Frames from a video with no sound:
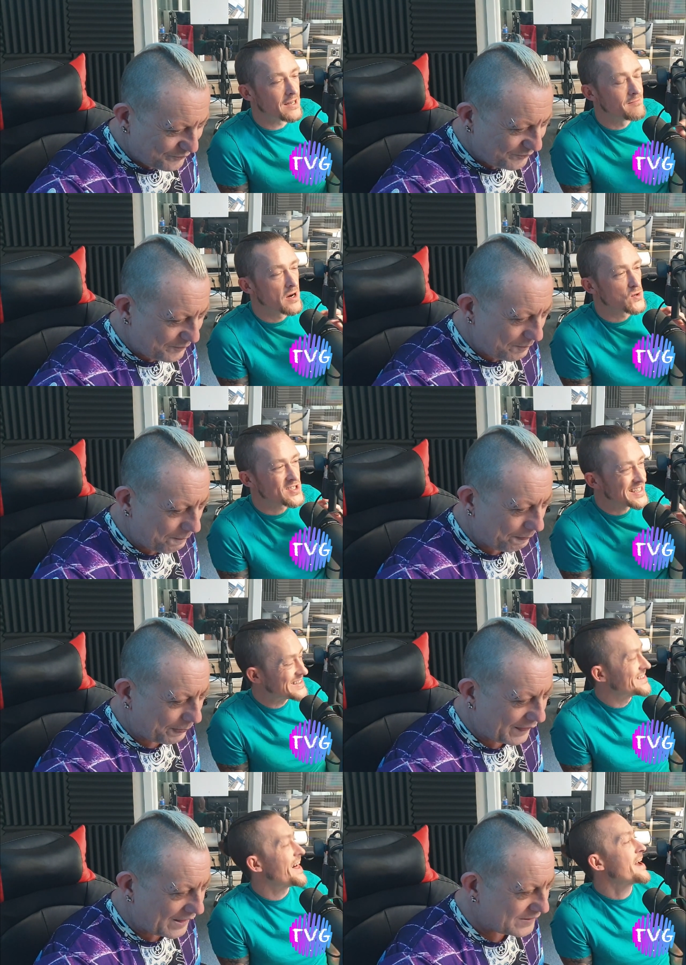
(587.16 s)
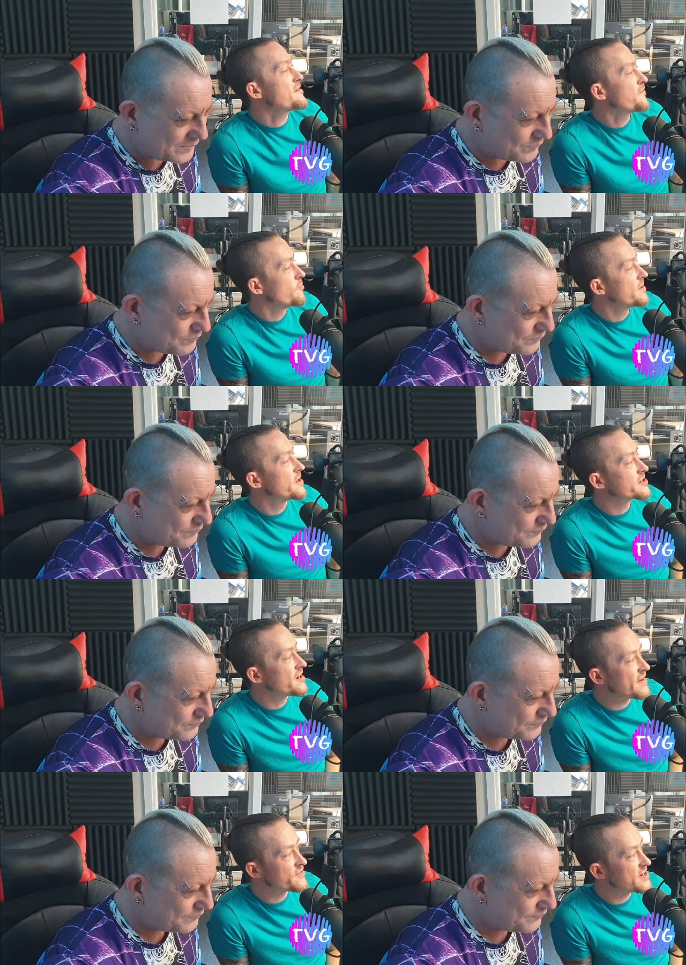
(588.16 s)
Speaker 1: and most delightful burger
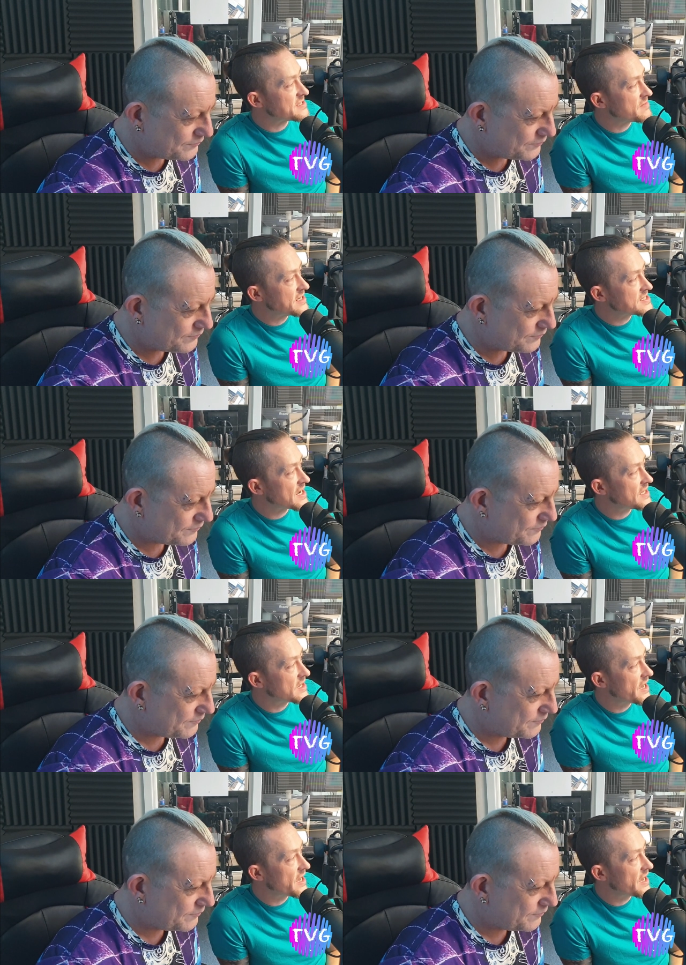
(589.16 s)
I've ever had in my entire